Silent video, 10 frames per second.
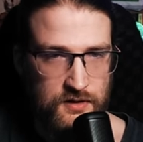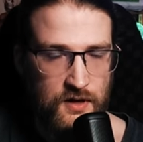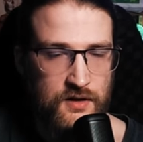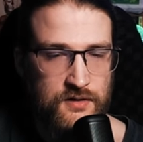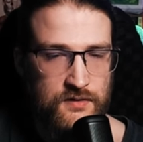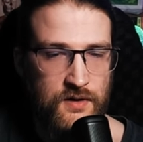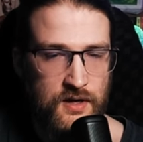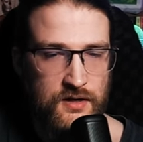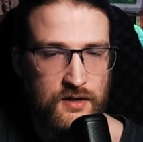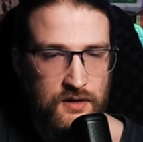done,
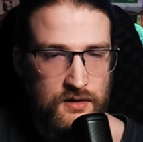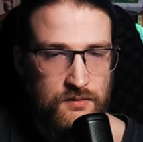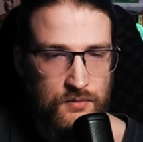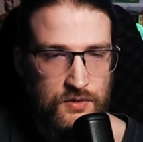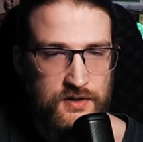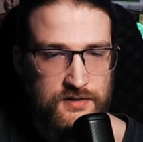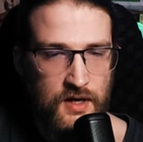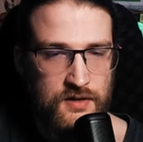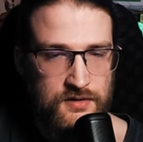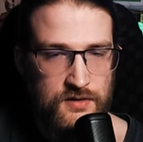right? Moody's
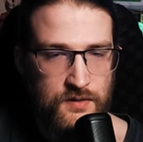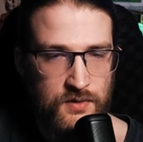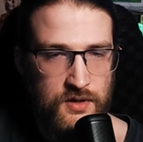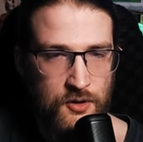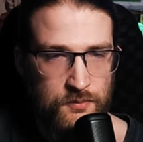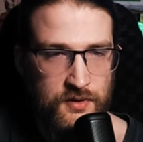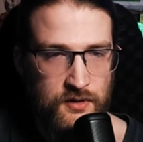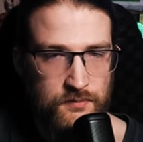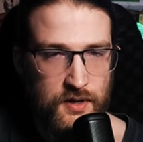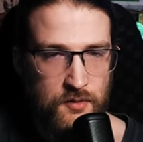done, so then we can open
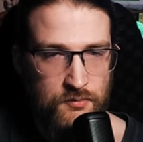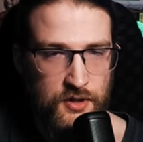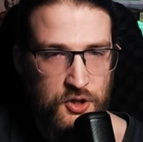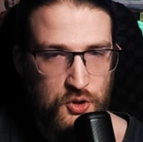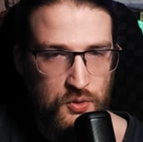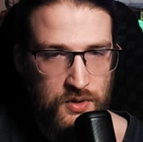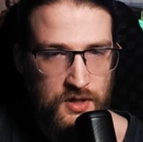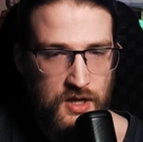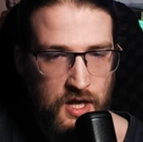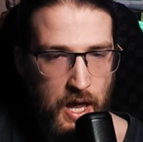up blue
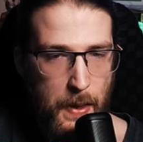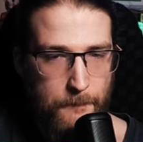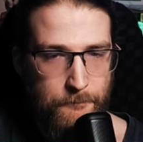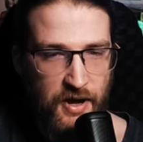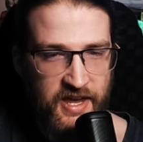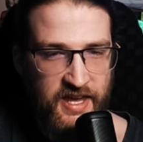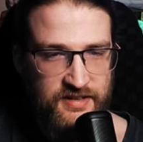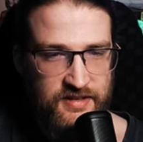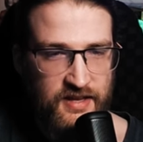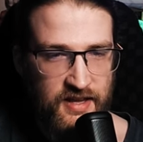
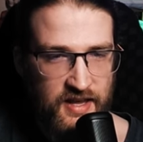bucket